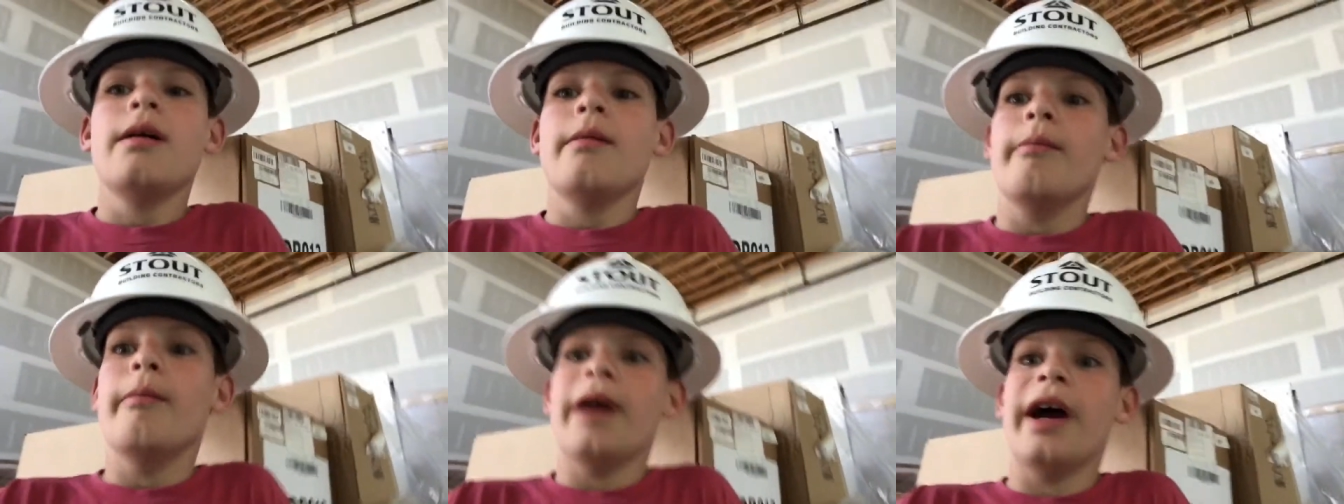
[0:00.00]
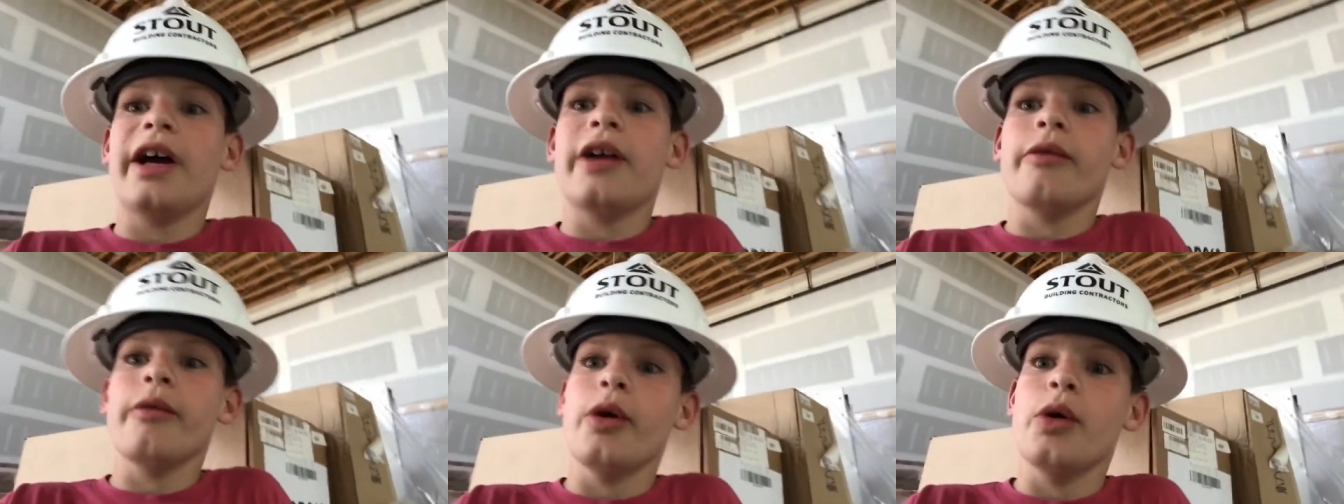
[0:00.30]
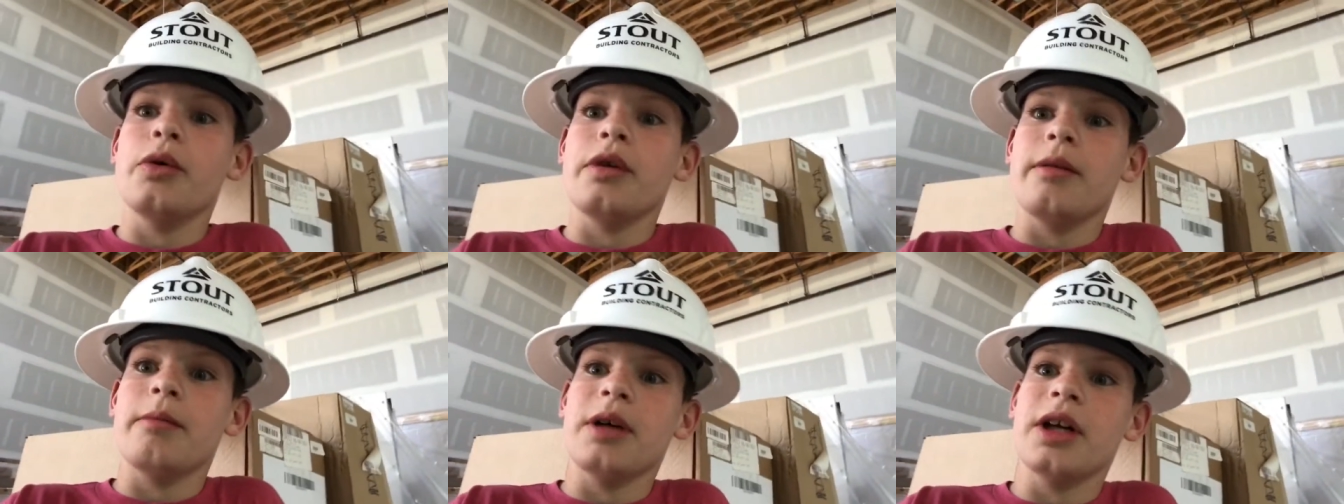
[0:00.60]

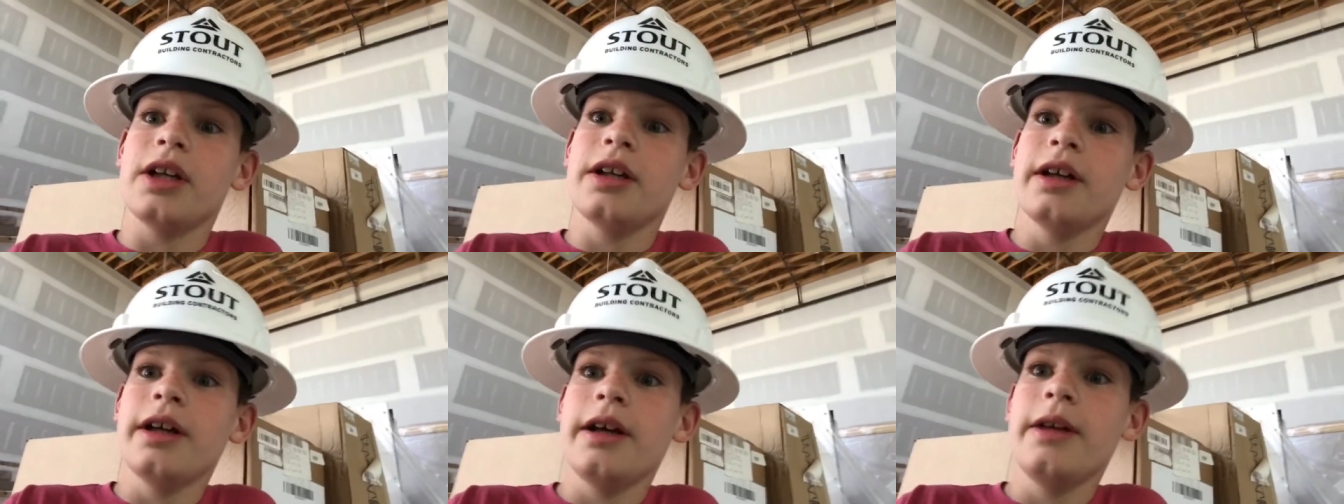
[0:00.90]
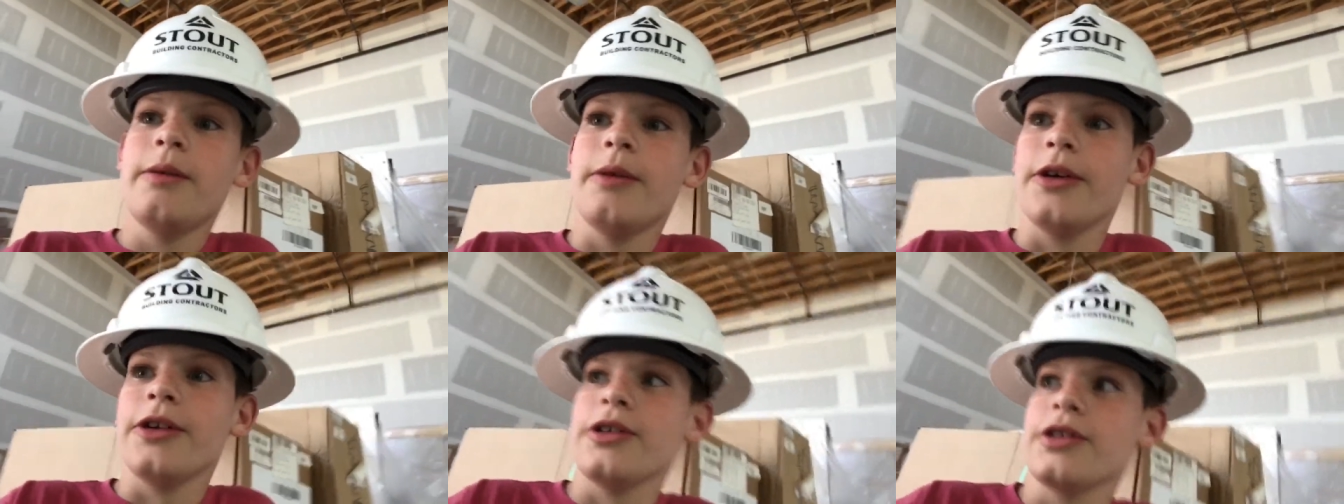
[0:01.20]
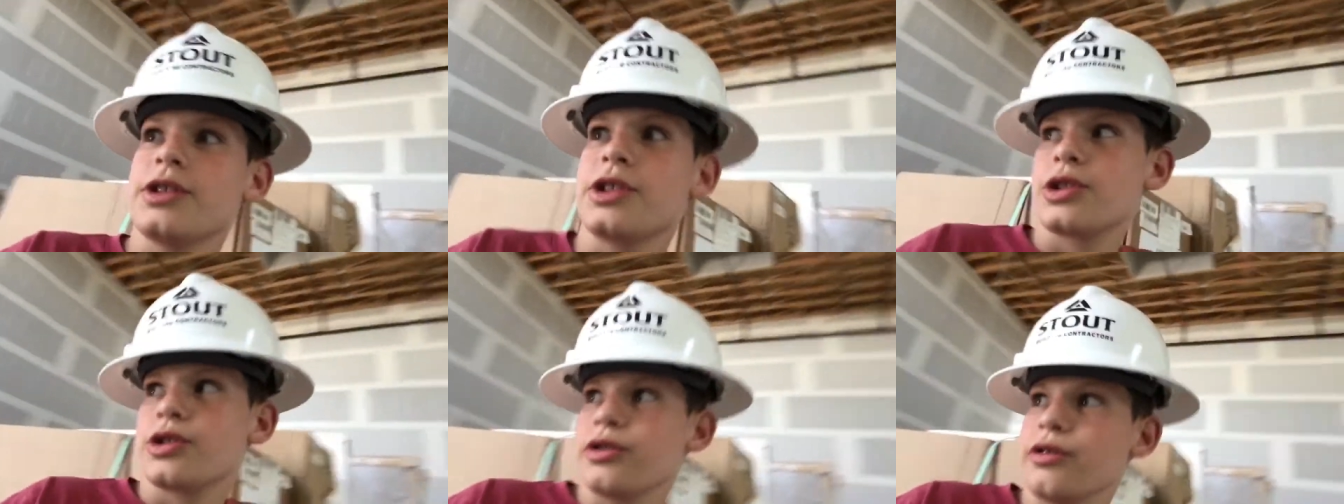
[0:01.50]
macaroni Monday, where
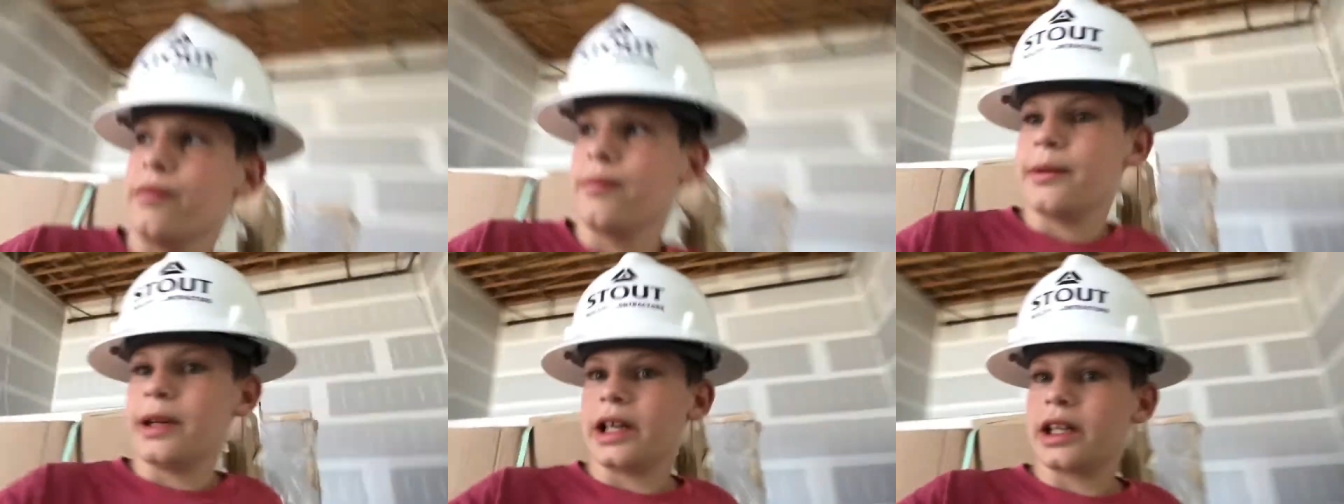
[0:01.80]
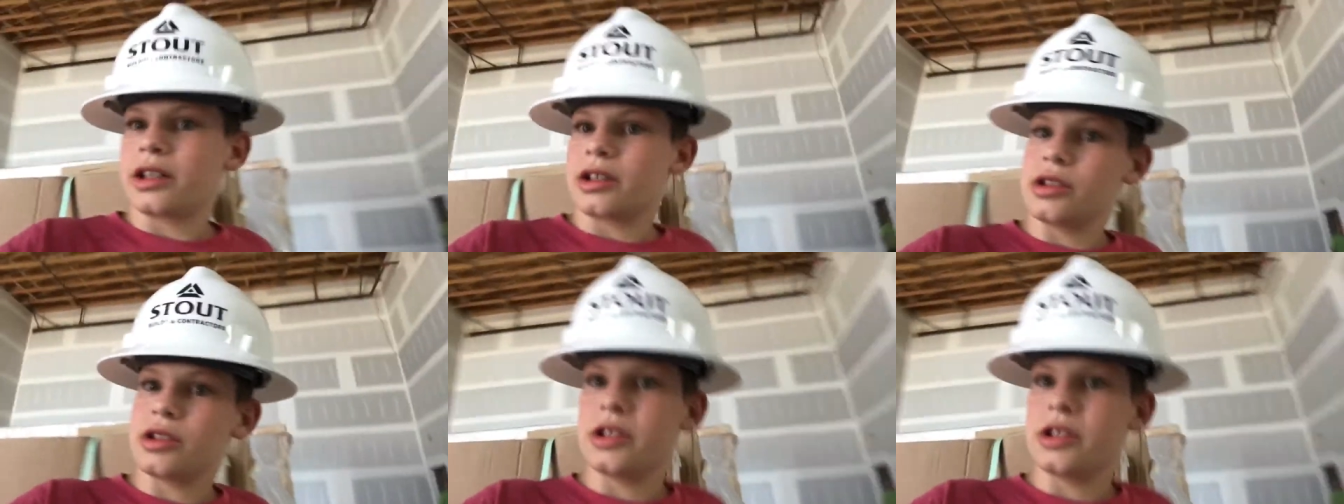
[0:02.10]
they serve mac and